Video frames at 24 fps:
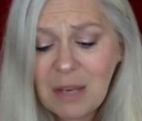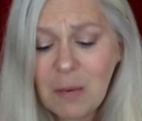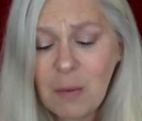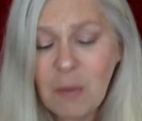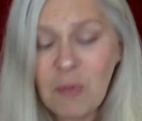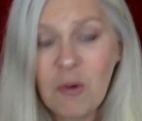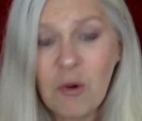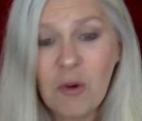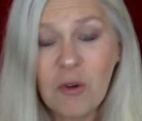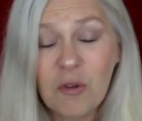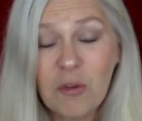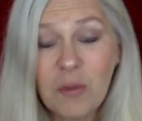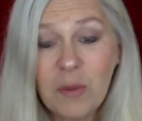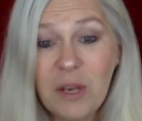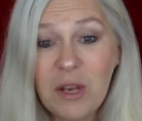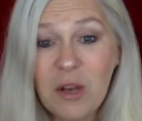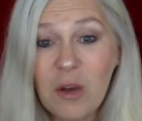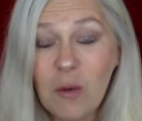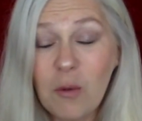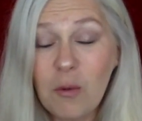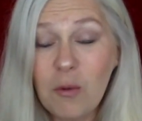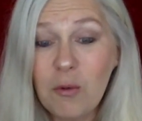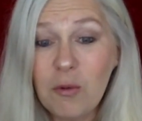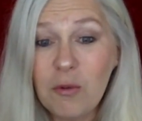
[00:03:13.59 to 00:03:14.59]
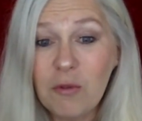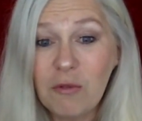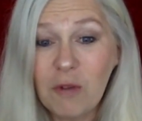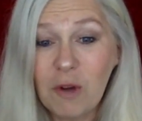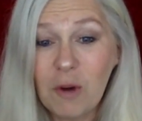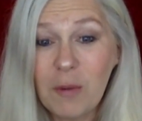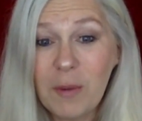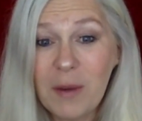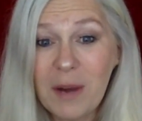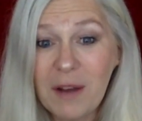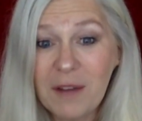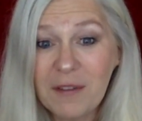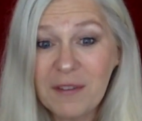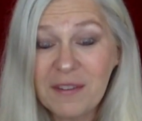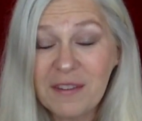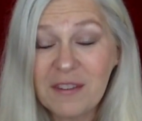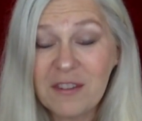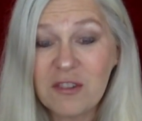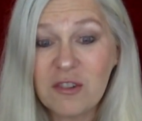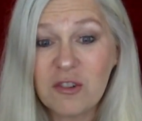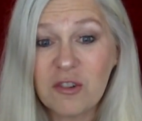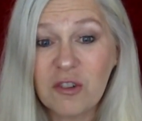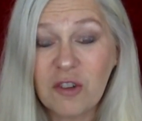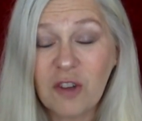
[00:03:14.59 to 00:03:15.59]
Of course, we know who the Romanoff
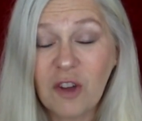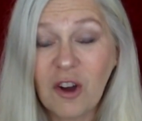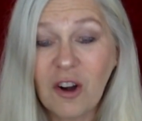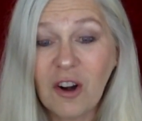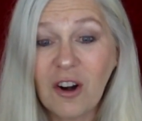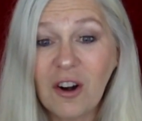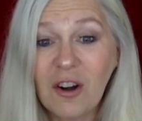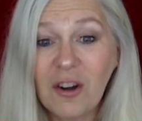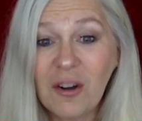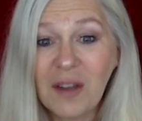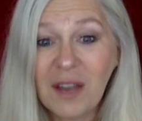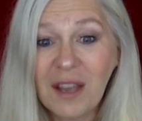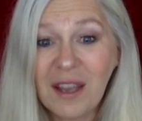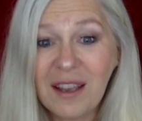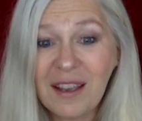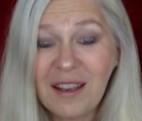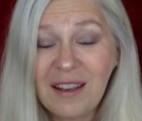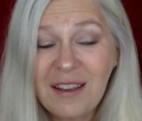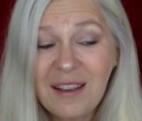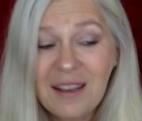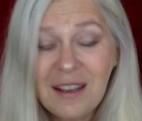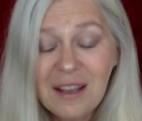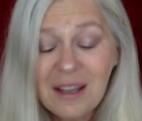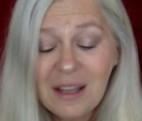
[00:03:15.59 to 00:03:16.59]
sisters are. Okay.